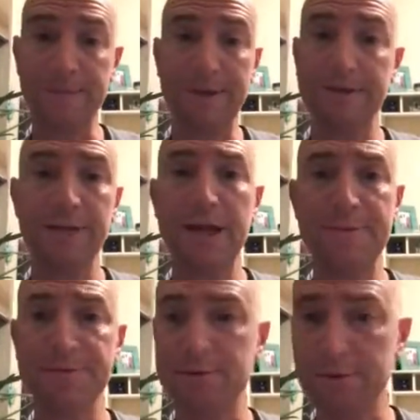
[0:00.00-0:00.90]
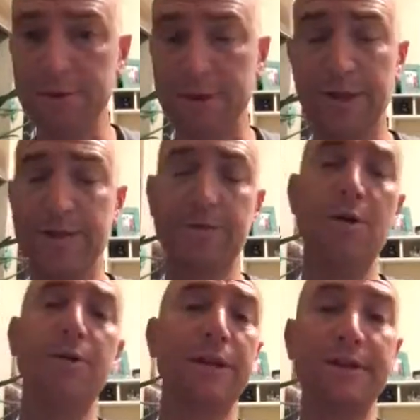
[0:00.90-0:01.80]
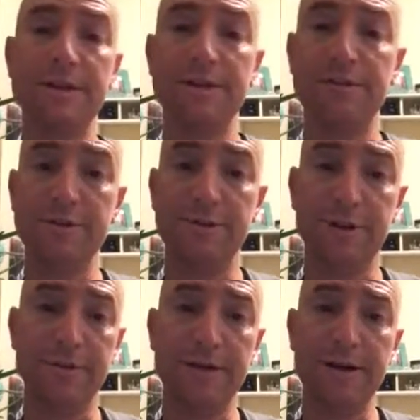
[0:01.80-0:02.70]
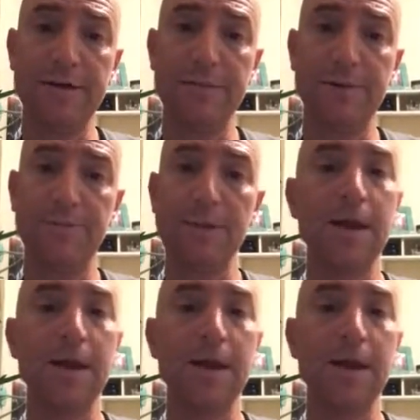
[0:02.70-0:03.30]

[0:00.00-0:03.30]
I mean, there's absolutely nothing wrong with that. That stuff is very valuable.